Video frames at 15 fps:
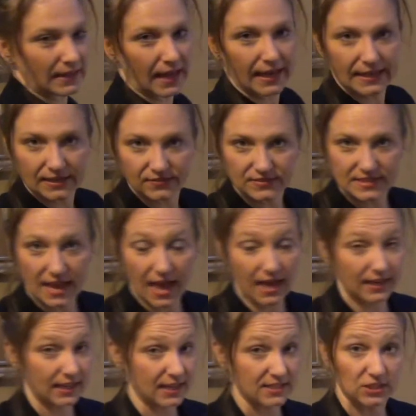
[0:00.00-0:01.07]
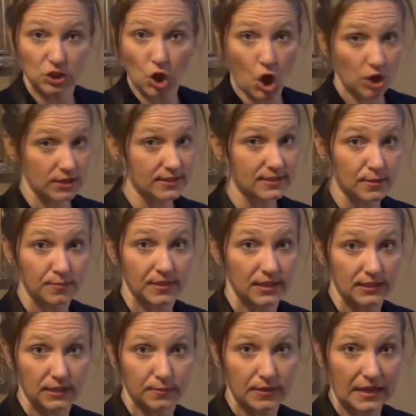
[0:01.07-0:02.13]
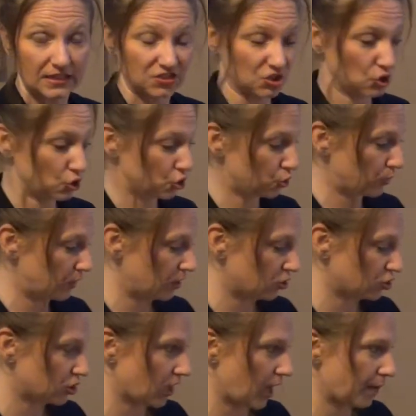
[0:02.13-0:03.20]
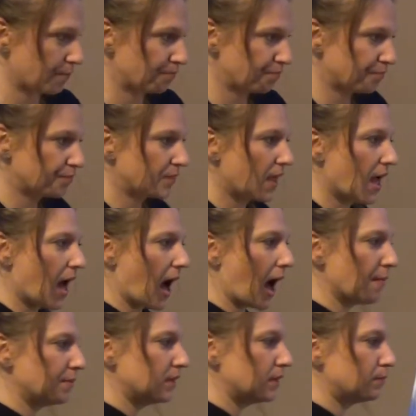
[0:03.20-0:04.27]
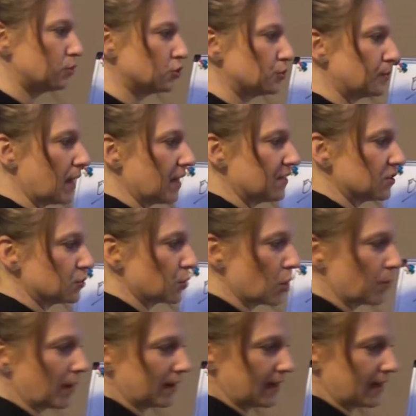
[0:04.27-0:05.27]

-10. As long as something eliminates, you're doing your job. I'm going to multiply this row by